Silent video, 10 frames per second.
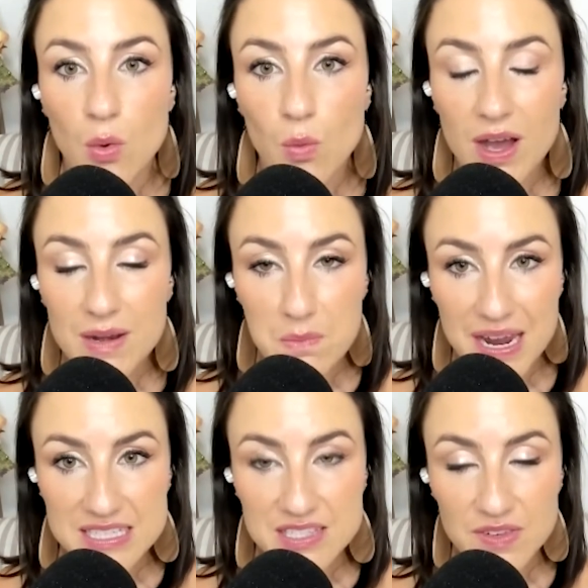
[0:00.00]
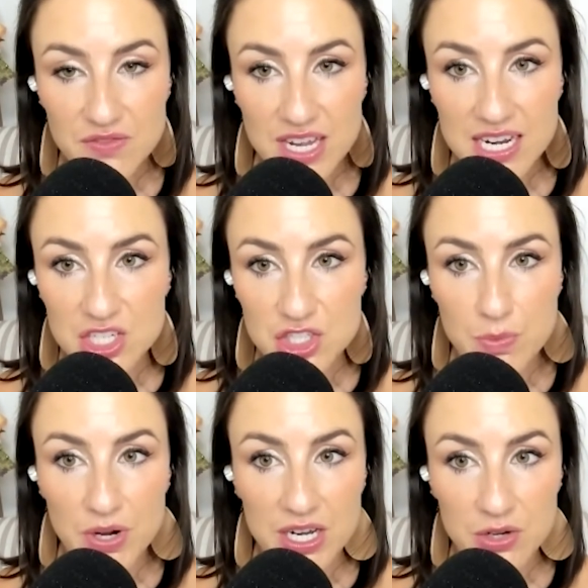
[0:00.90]
One massive advantage to
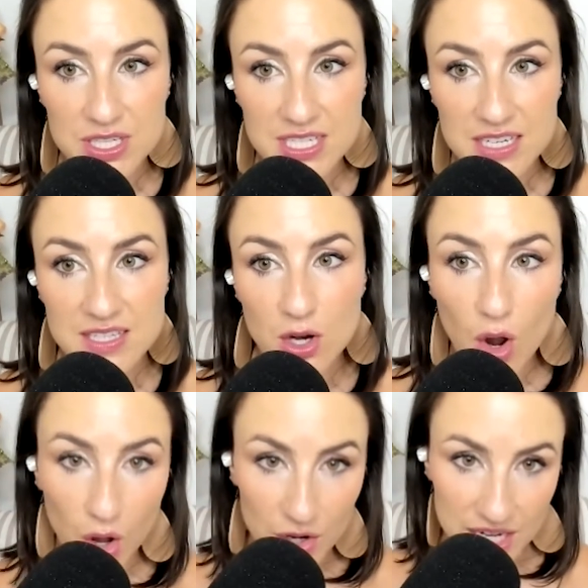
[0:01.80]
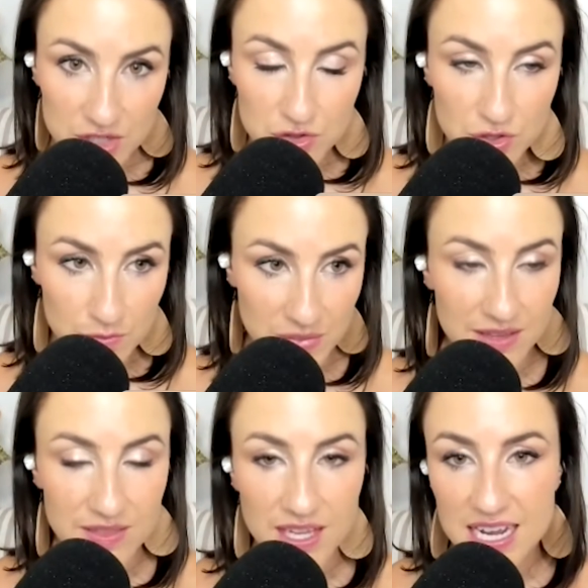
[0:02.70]
prioritizing all natural
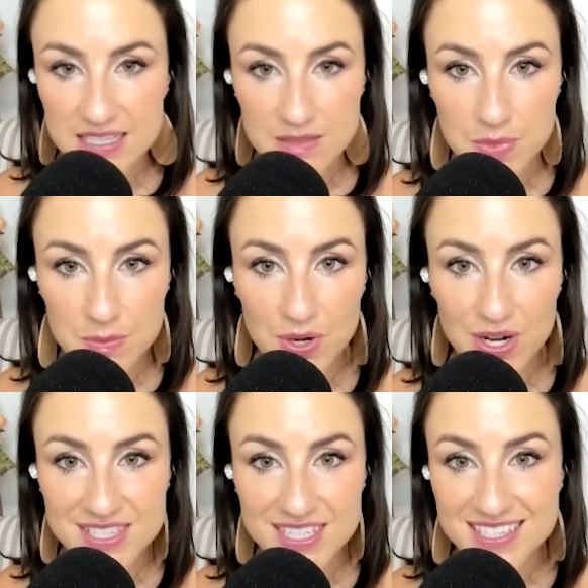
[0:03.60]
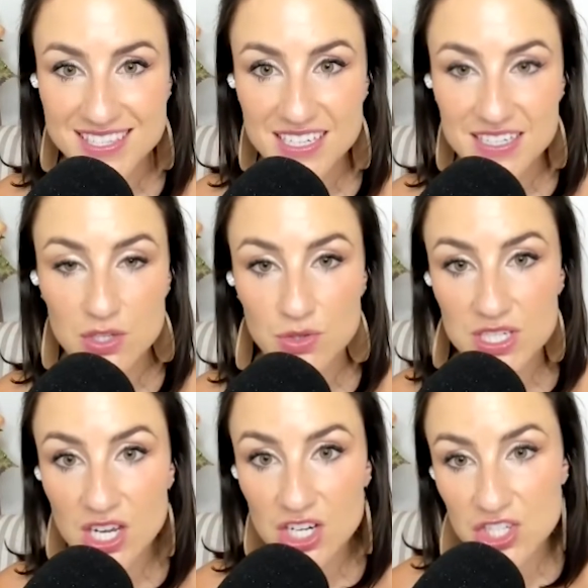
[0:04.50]
meat that hasn't been processed is the
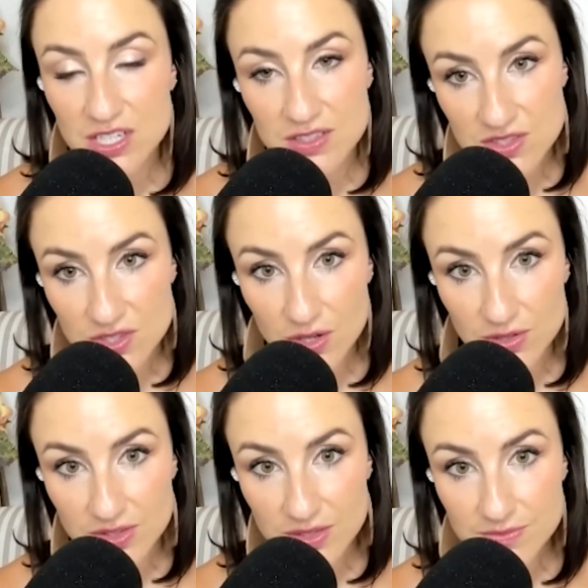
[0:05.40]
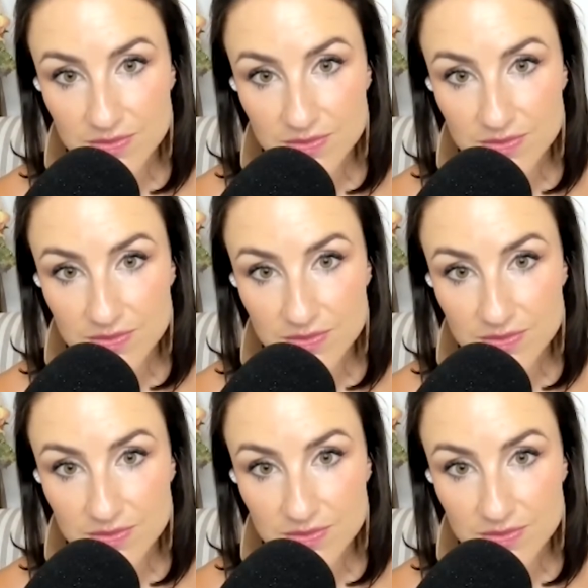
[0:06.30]
reduction in salt.